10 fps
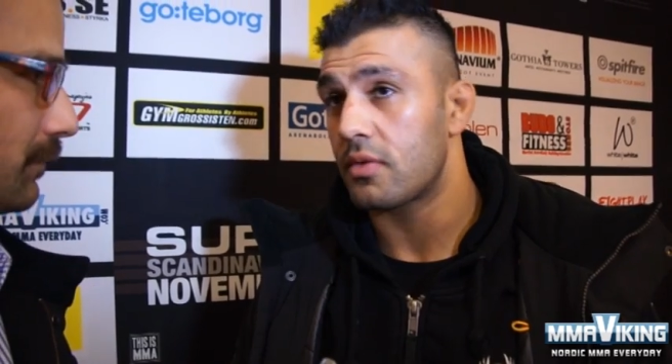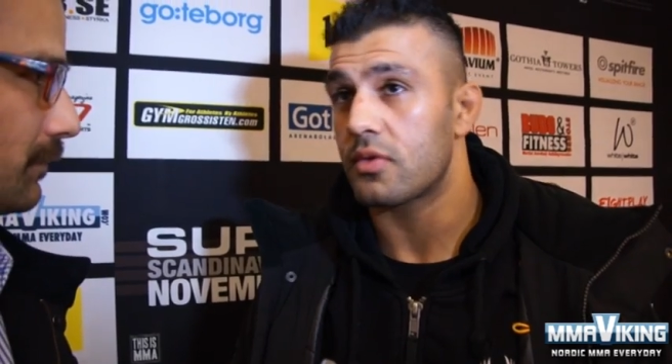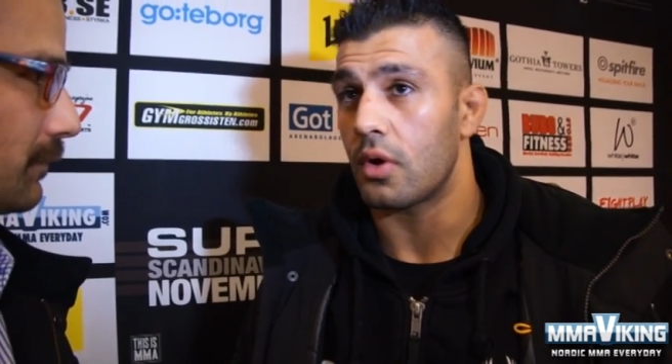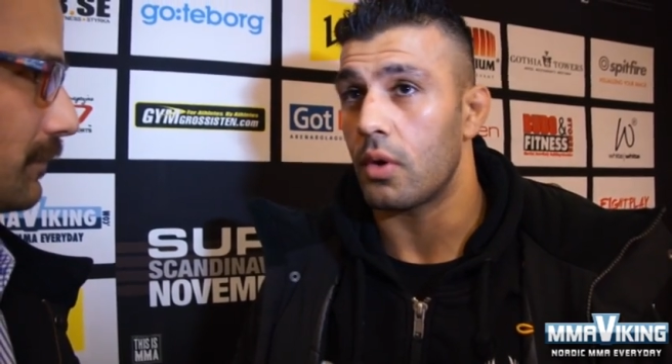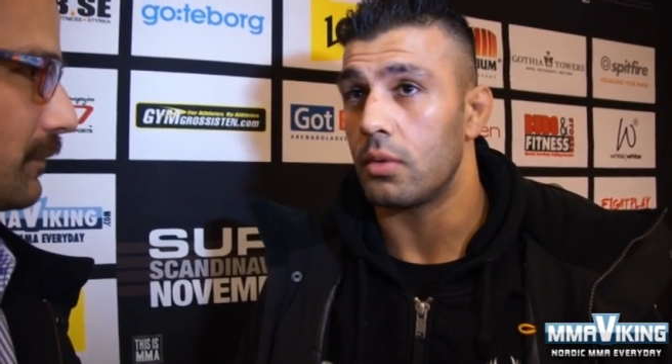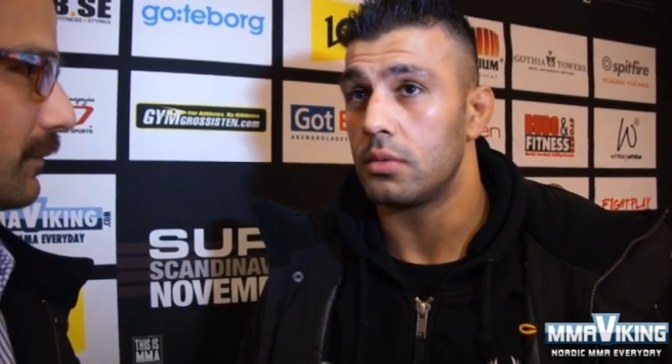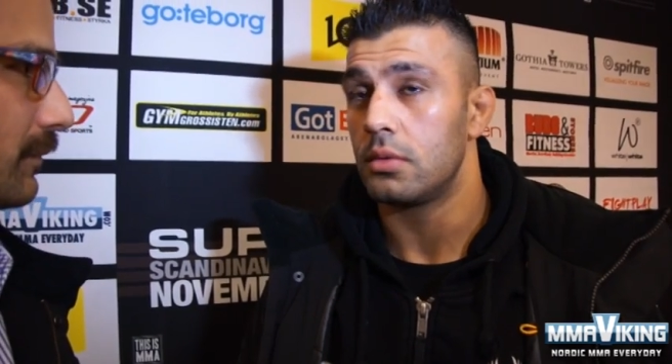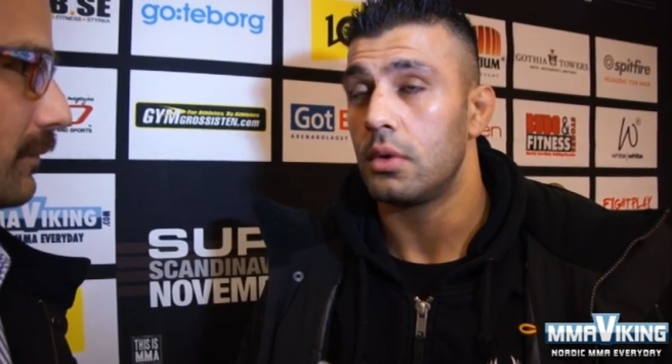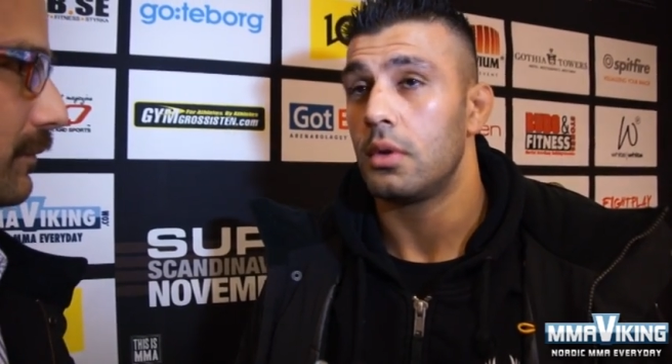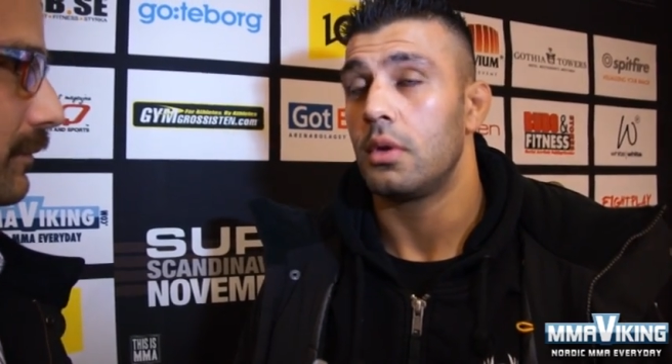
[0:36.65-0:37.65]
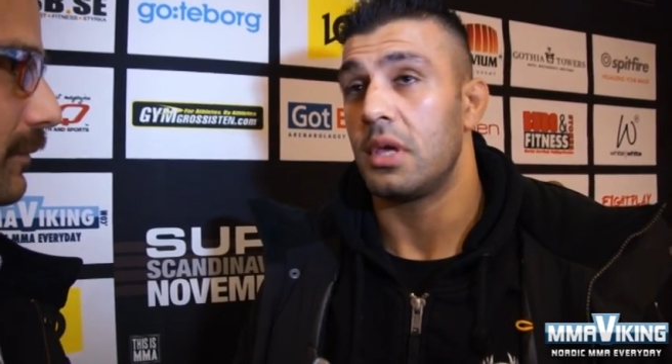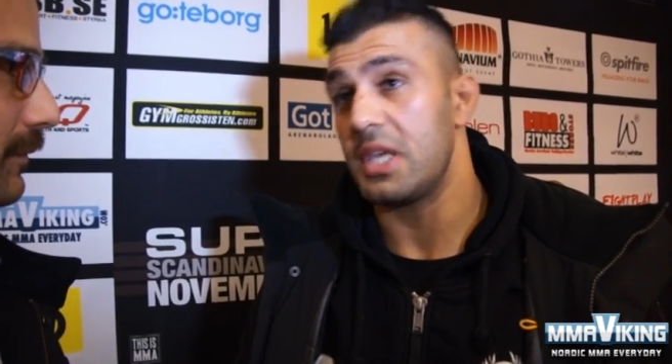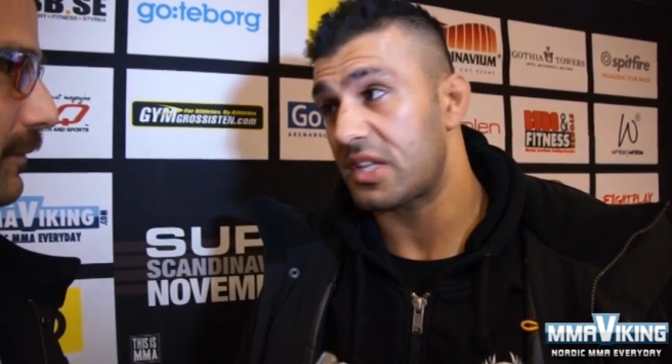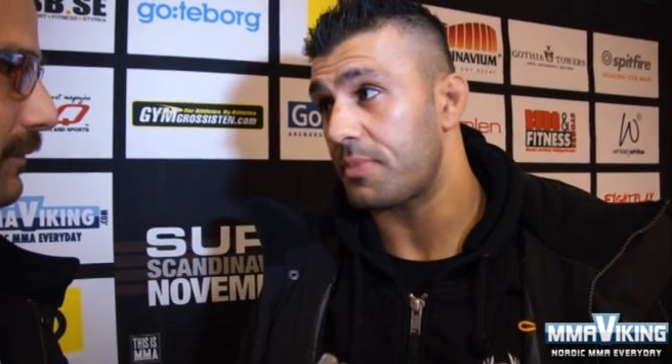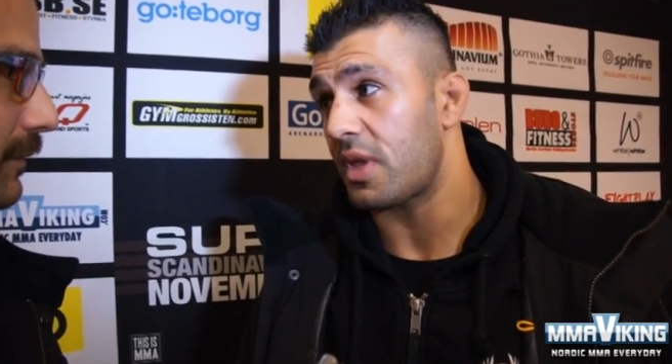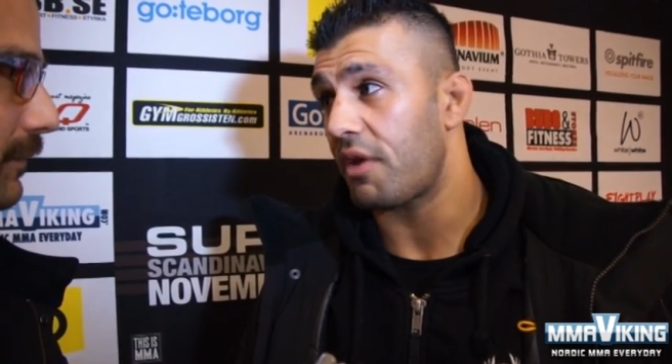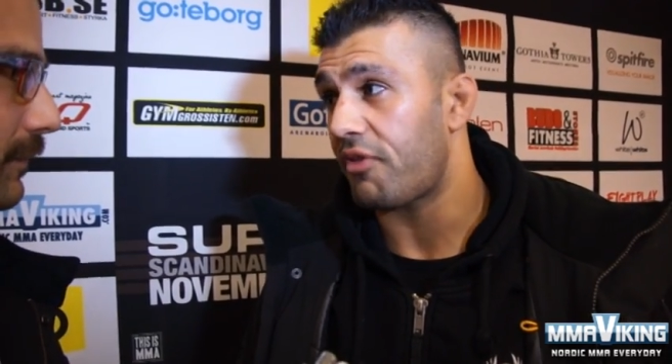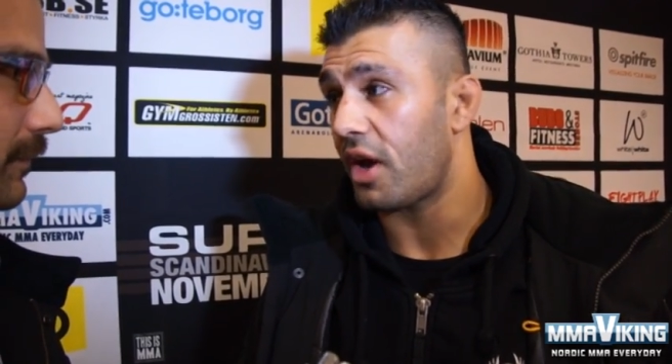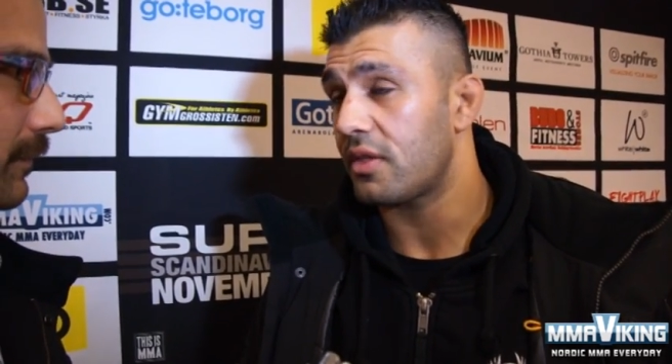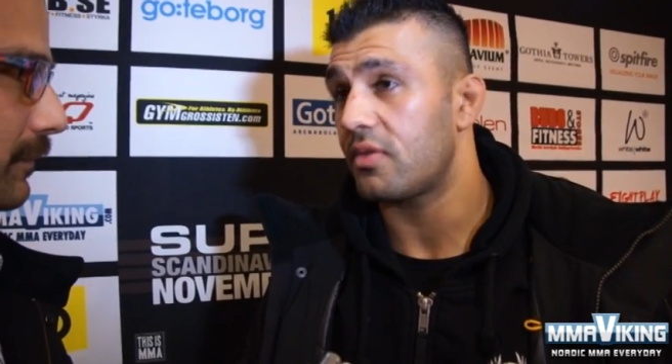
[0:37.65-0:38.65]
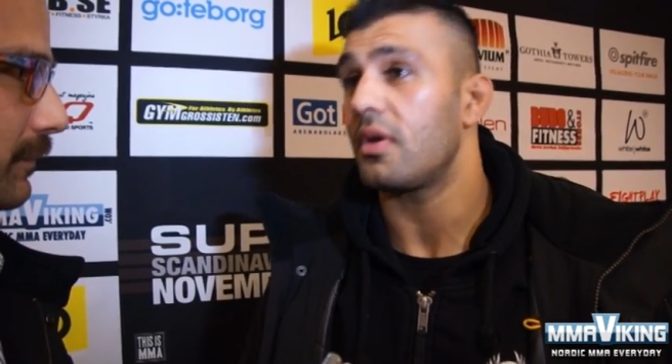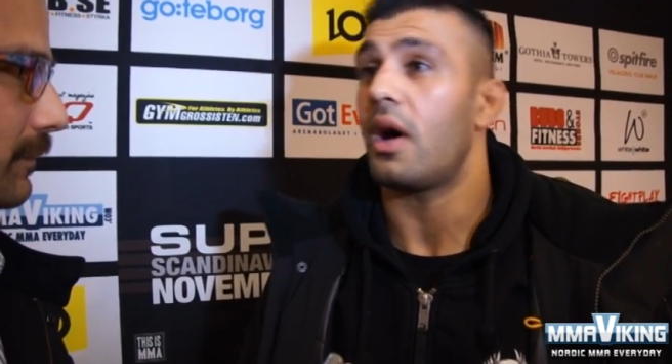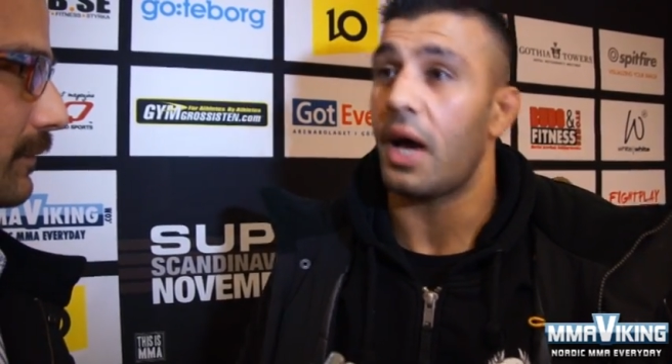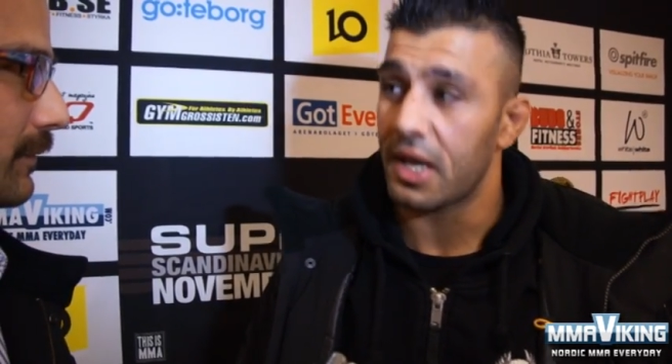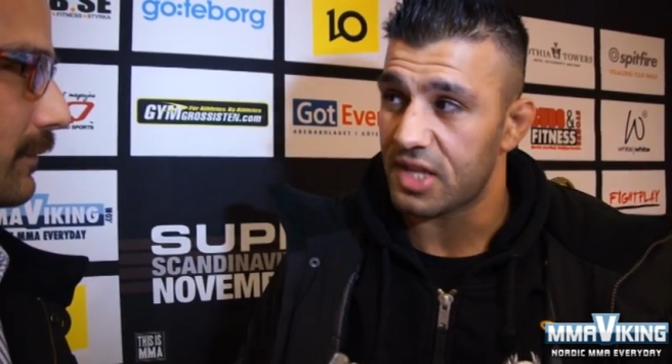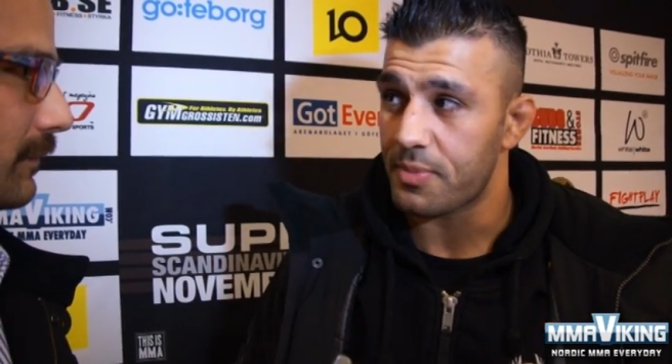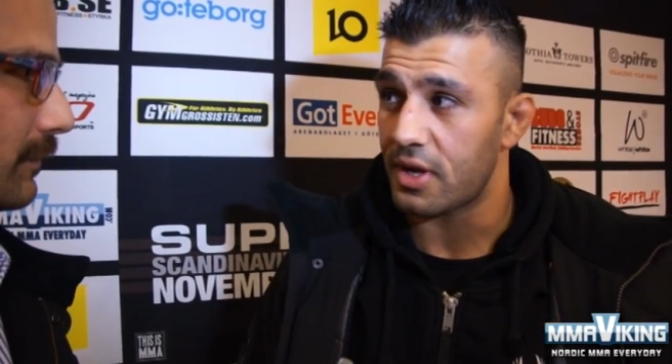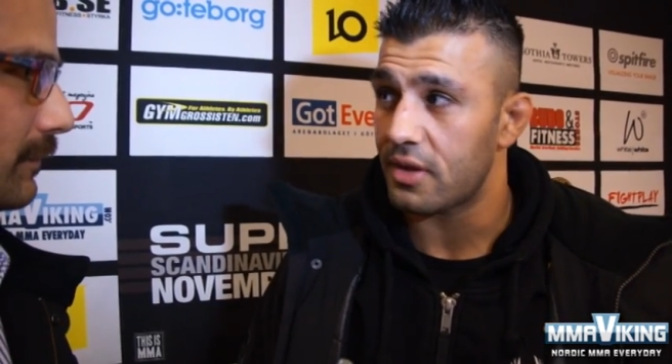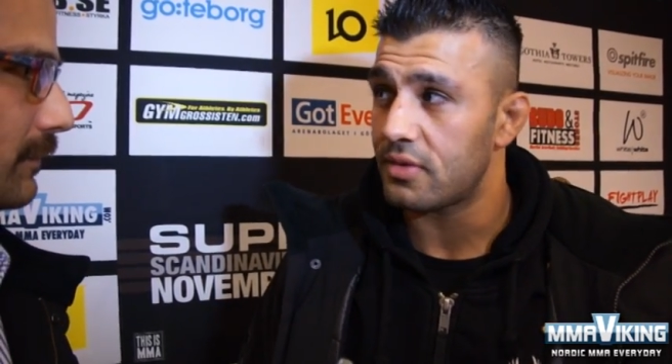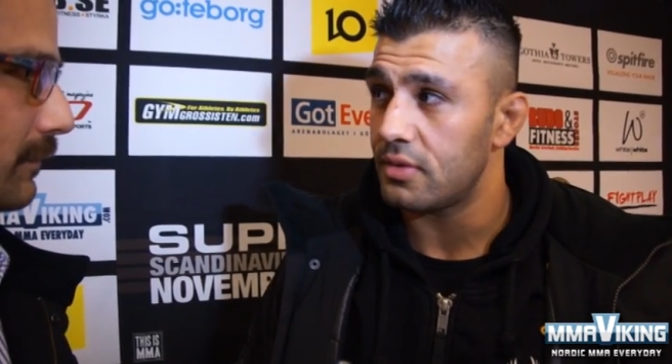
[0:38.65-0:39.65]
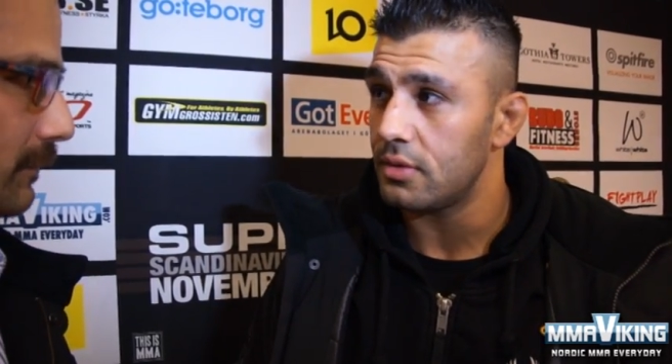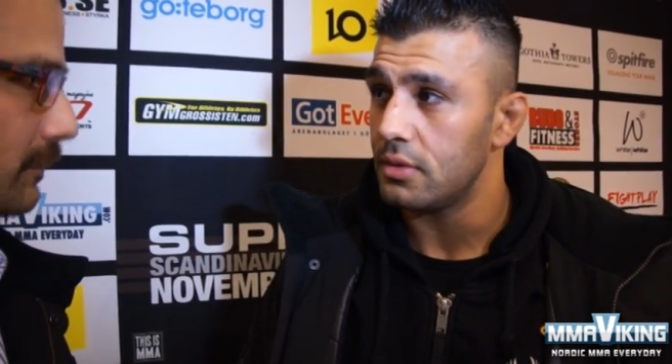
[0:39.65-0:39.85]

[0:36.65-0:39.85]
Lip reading: So, he accepted our fight. I accepted it.